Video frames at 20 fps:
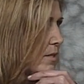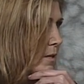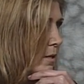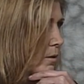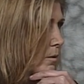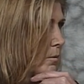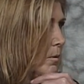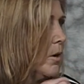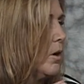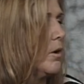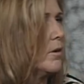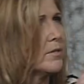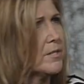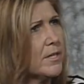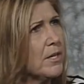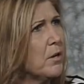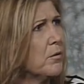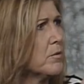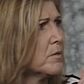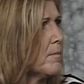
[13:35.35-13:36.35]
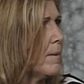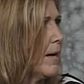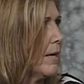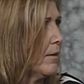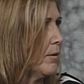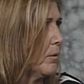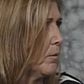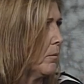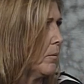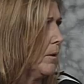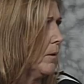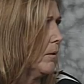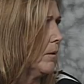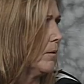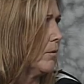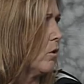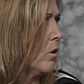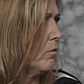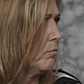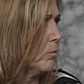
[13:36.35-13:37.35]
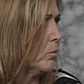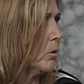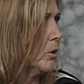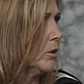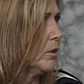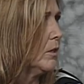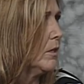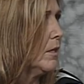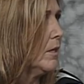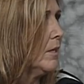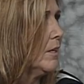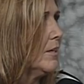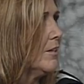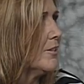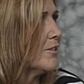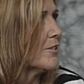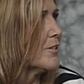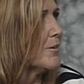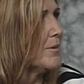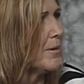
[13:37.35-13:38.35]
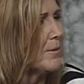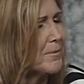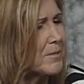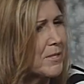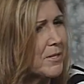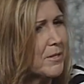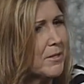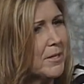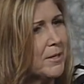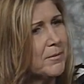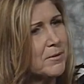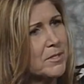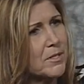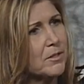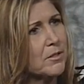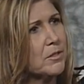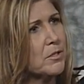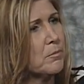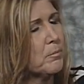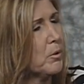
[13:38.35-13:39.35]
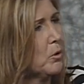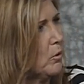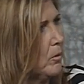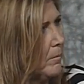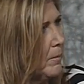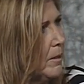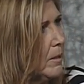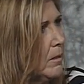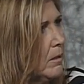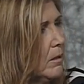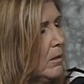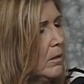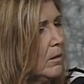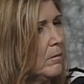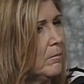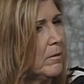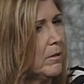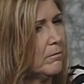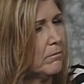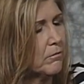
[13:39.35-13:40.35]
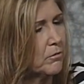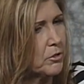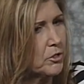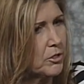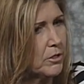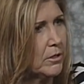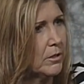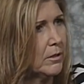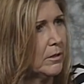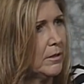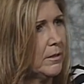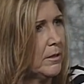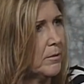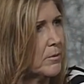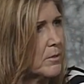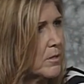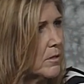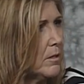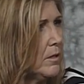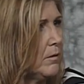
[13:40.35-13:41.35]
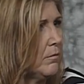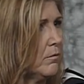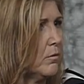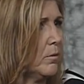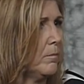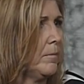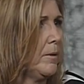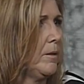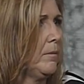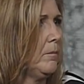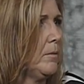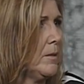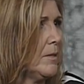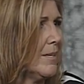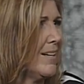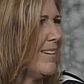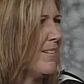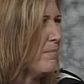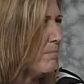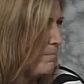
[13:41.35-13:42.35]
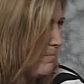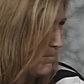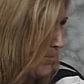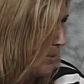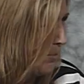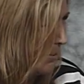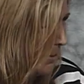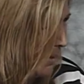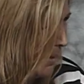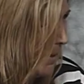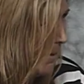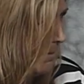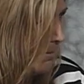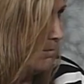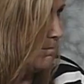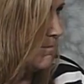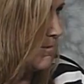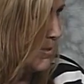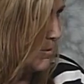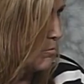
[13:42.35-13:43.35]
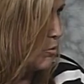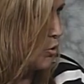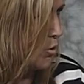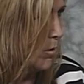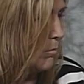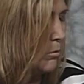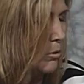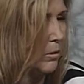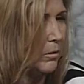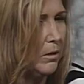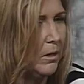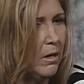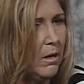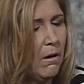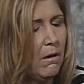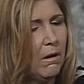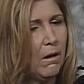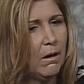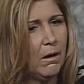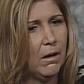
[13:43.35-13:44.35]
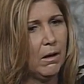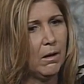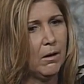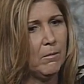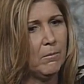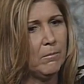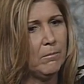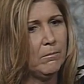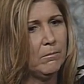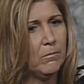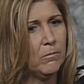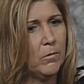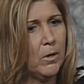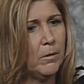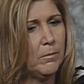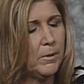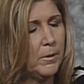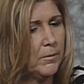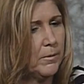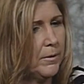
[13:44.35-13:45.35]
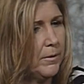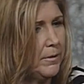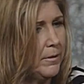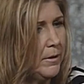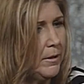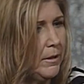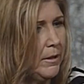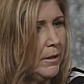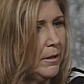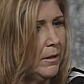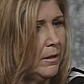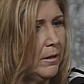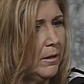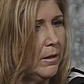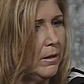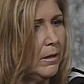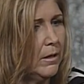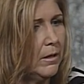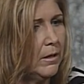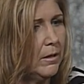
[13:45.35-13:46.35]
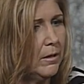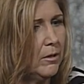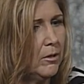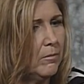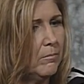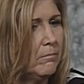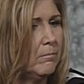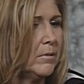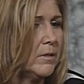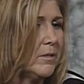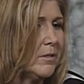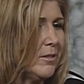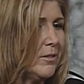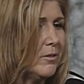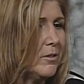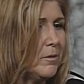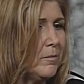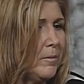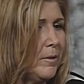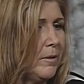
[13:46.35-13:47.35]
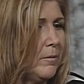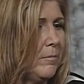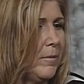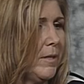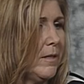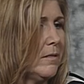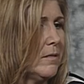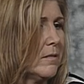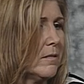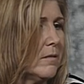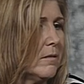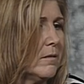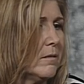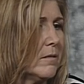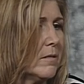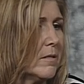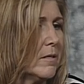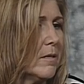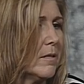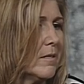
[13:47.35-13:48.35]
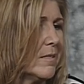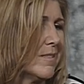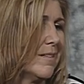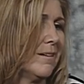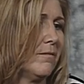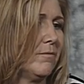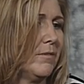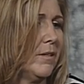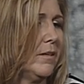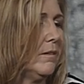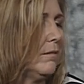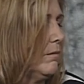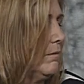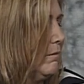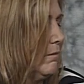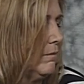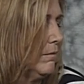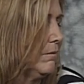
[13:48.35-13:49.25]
cool, CO, cool. our CO was back in the rear at Gulfport. Good. So it was a good, it was a good deployment. Um, unfortunately, there was a need for me. We did have people that got in some trouble. Yeah. Um, while we were in theater, um, but you know, you'd be amazed the stuff that